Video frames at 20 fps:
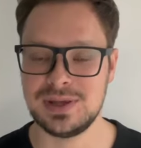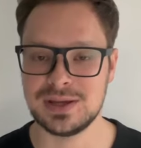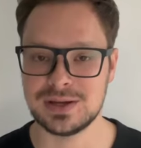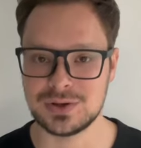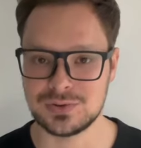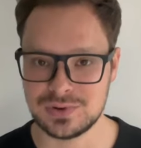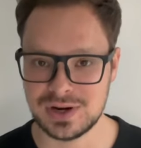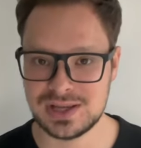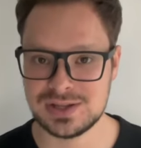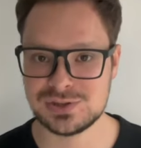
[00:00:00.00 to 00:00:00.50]
a
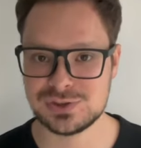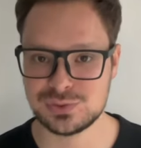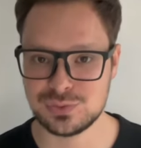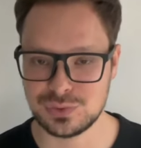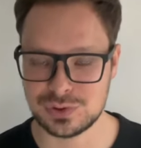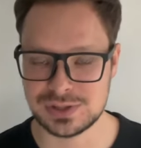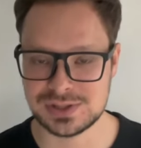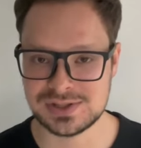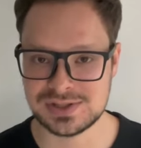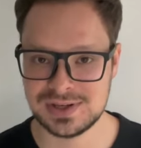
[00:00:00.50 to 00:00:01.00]
great
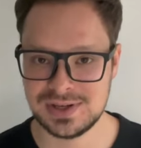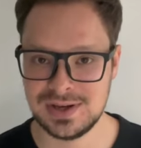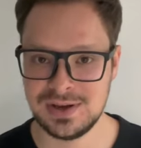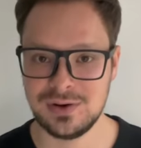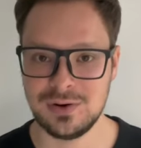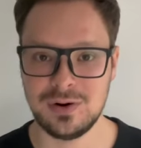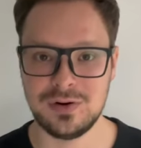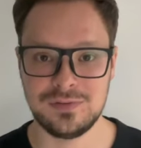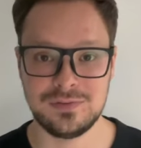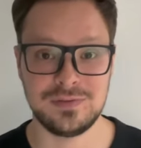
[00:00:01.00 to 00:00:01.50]
source
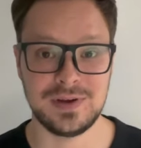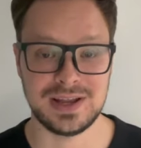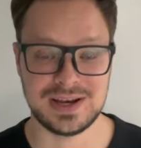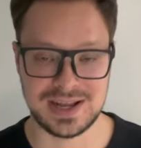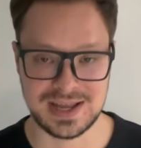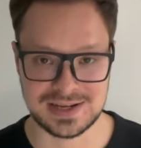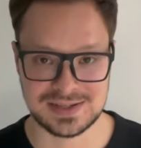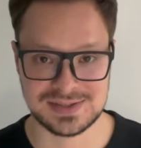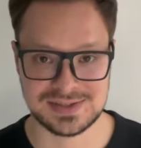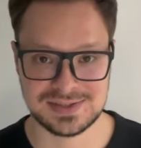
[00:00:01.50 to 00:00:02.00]
of
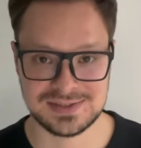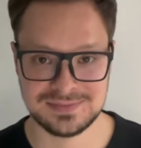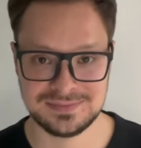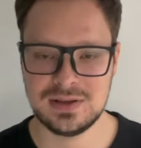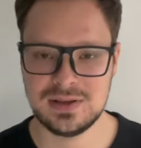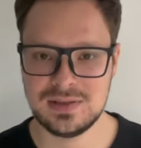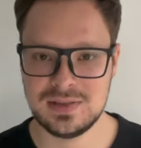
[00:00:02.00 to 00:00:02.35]
finance.